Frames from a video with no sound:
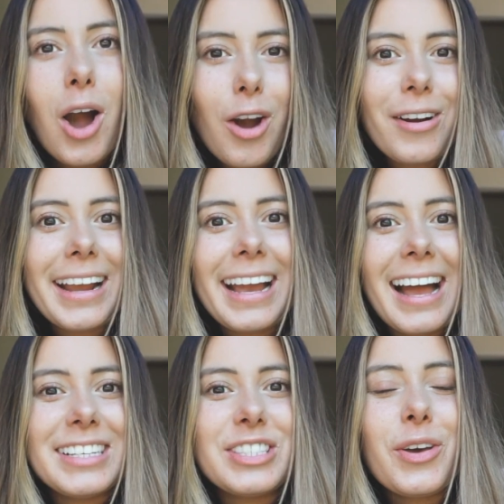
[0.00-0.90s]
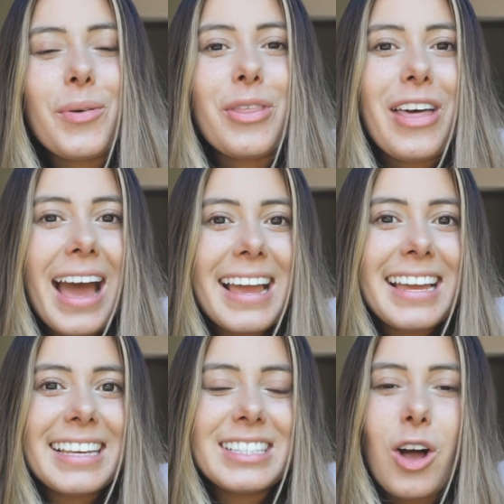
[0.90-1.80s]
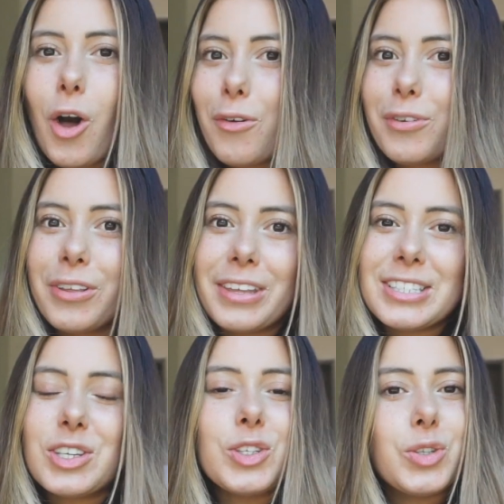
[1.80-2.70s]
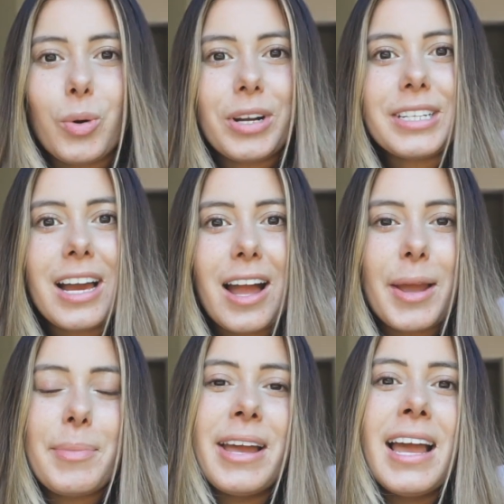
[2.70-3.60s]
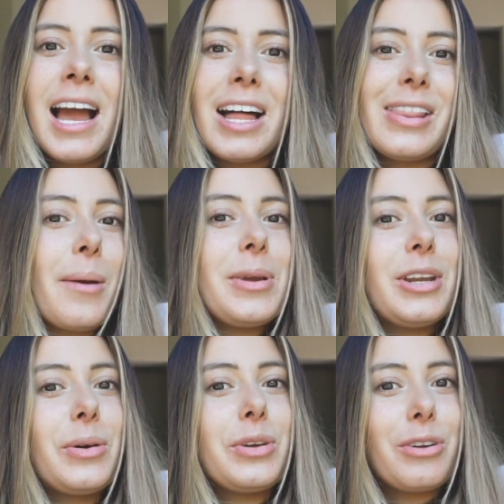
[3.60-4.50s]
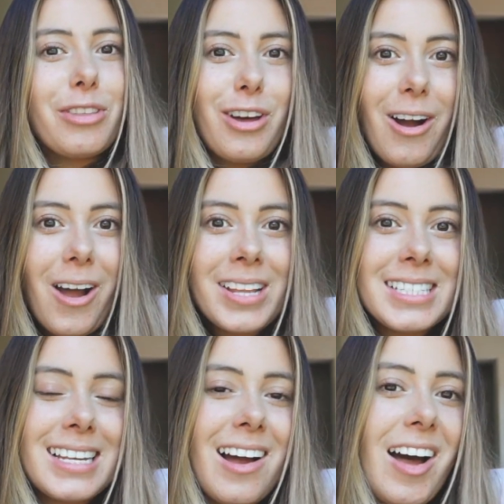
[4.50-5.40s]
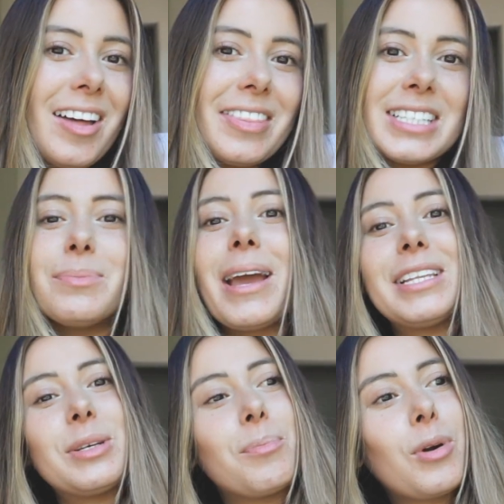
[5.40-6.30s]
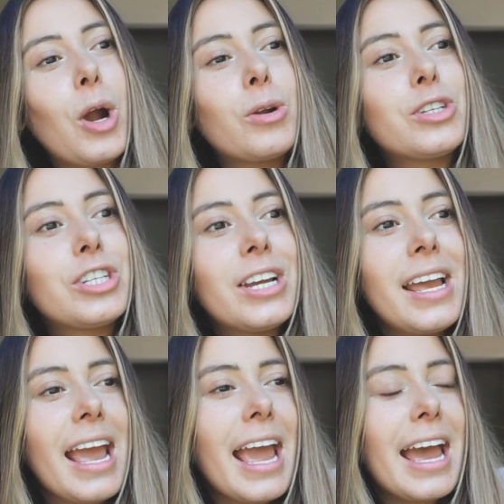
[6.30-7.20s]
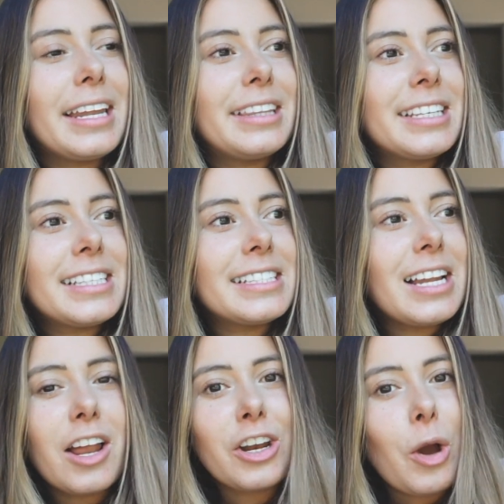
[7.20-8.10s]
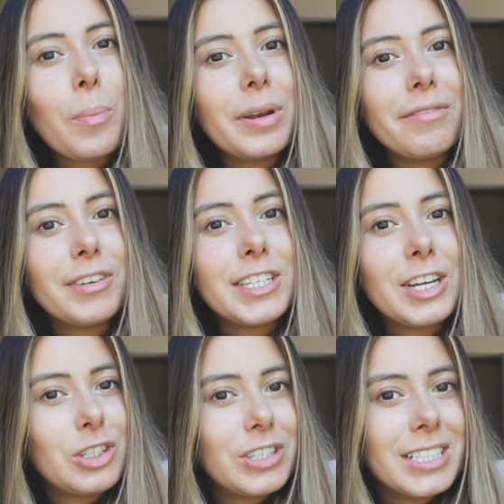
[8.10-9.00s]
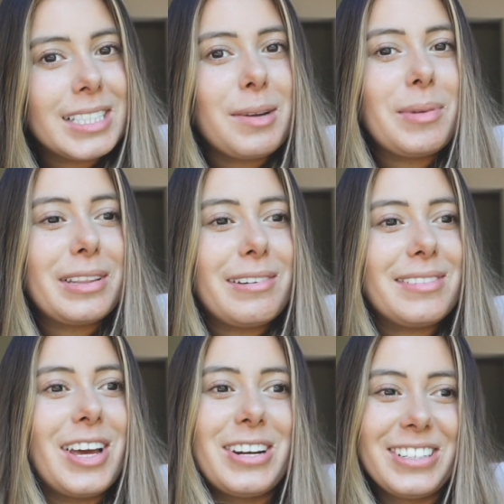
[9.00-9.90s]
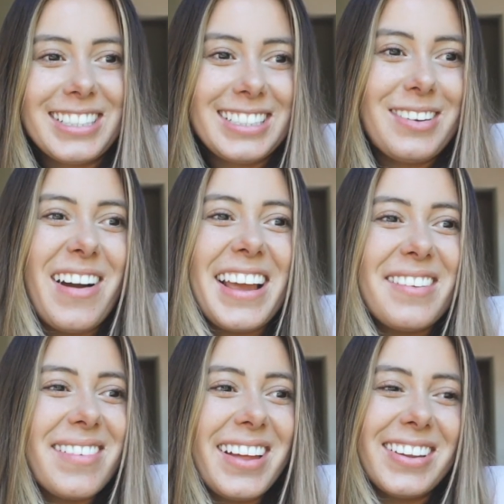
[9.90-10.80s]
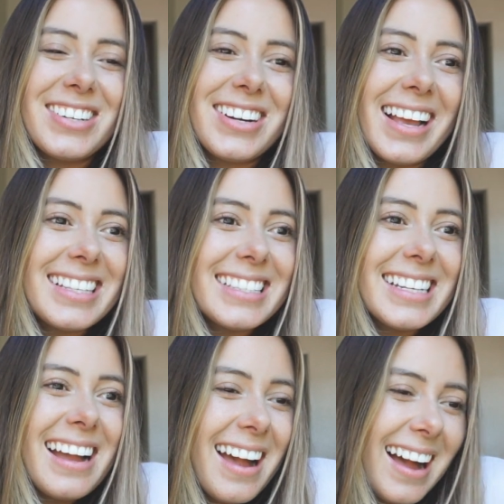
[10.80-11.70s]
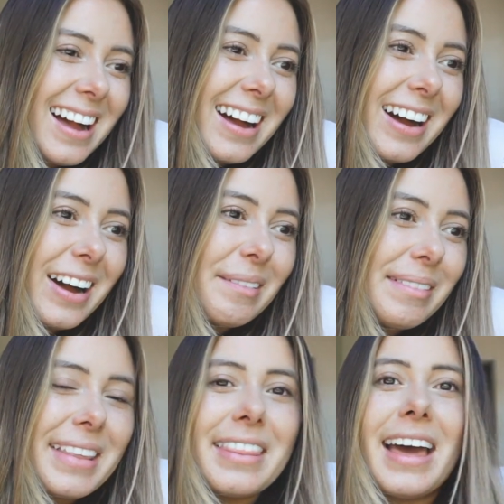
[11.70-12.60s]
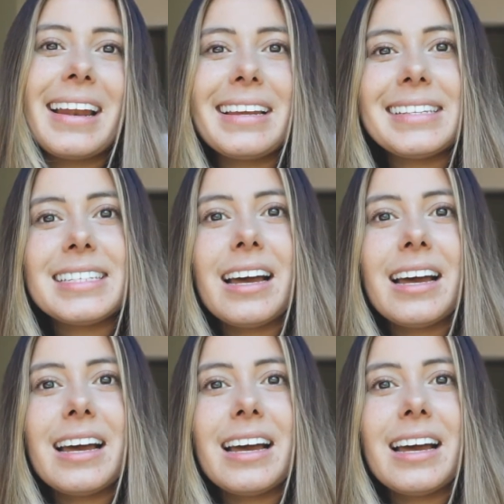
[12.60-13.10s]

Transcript: Alright guys, so that is all for this story time. Let me know your thoughts on this man's approach, and this is not an open invitation to send me love letters to my email address. That is